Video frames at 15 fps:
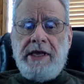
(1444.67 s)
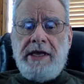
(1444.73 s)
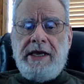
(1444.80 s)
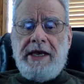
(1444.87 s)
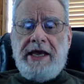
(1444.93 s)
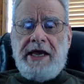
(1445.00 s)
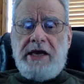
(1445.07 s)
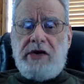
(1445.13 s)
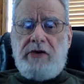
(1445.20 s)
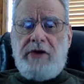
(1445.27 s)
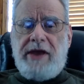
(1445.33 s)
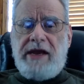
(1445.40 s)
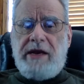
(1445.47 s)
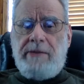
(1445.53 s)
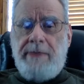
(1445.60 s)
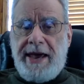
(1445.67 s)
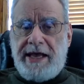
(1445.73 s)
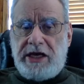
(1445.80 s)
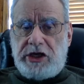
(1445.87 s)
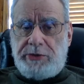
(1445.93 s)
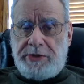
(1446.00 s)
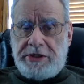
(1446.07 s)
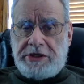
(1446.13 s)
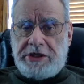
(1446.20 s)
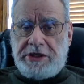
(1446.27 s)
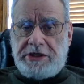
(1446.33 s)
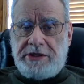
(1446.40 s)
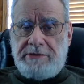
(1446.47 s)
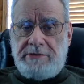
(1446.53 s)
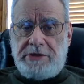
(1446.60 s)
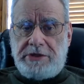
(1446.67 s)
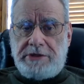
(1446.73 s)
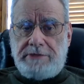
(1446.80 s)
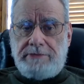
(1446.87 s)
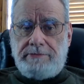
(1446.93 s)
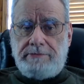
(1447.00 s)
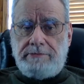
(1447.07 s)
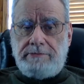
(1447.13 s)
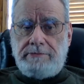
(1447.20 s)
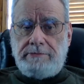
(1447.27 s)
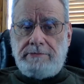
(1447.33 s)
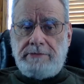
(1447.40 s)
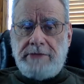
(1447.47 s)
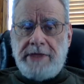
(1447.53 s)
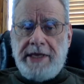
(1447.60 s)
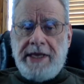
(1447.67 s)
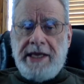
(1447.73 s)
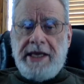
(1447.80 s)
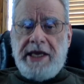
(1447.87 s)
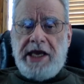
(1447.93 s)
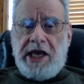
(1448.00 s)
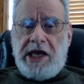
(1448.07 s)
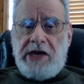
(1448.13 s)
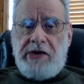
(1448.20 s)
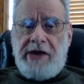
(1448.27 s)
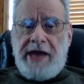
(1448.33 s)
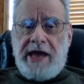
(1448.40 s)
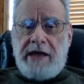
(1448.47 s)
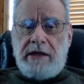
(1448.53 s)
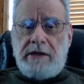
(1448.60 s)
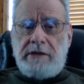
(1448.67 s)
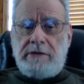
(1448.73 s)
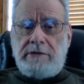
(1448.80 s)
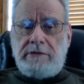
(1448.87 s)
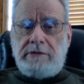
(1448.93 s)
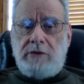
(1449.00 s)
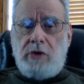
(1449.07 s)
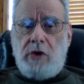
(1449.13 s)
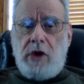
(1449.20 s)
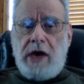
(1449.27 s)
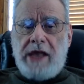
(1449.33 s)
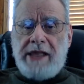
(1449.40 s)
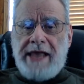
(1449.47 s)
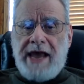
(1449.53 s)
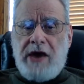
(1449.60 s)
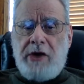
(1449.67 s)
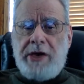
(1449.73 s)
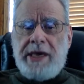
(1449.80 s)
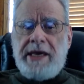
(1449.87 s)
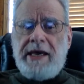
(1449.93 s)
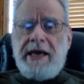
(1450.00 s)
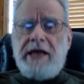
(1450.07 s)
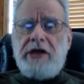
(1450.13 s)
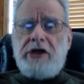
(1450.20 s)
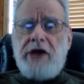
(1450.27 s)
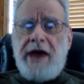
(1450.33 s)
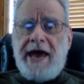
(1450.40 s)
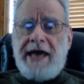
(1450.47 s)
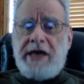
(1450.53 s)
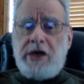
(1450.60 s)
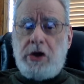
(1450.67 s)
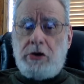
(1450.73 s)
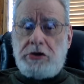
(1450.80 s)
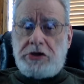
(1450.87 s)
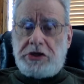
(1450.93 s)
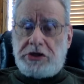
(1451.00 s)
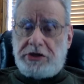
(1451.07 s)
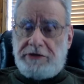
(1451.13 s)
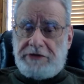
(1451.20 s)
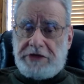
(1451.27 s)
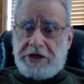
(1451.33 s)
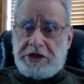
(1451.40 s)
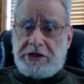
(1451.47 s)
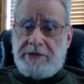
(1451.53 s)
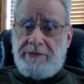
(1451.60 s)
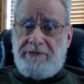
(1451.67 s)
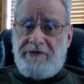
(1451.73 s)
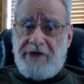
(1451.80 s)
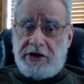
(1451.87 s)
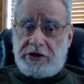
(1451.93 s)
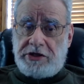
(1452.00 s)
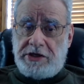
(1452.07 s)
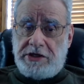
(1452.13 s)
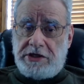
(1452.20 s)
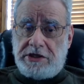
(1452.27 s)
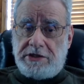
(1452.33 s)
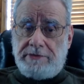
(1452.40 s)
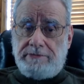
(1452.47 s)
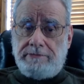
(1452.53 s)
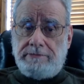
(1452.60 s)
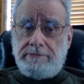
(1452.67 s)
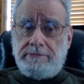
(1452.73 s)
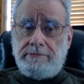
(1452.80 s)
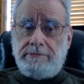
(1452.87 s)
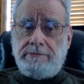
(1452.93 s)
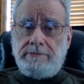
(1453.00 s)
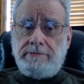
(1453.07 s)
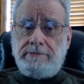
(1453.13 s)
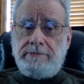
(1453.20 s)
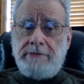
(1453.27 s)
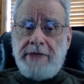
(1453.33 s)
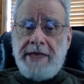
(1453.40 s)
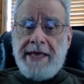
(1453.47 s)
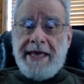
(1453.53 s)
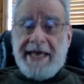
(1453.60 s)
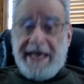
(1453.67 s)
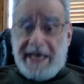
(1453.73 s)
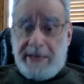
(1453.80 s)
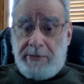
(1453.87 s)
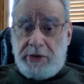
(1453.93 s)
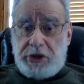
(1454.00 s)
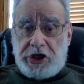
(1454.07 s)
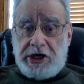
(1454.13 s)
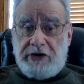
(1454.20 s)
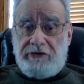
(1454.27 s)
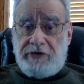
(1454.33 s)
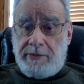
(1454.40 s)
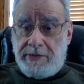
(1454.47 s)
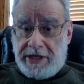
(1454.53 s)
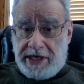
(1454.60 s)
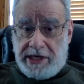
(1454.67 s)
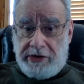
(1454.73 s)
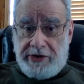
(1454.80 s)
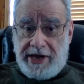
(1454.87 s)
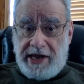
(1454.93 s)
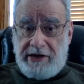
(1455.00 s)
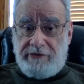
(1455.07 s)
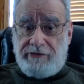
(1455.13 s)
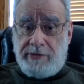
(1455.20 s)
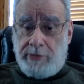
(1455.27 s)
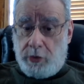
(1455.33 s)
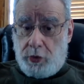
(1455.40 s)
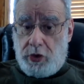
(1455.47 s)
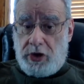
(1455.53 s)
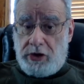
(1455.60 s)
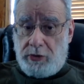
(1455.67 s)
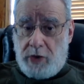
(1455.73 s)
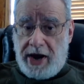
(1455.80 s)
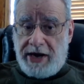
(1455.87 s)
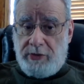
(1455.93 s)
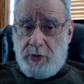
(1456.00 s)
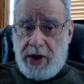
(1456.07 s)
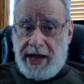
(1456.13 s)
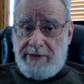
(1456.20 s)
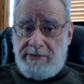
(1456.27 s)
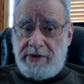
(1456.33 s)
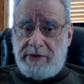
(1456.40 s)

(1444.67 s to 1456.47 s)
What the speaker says: integrated management systems, internet allowing diagnosis of system functions, imaging from the internet, from the World Wide Web,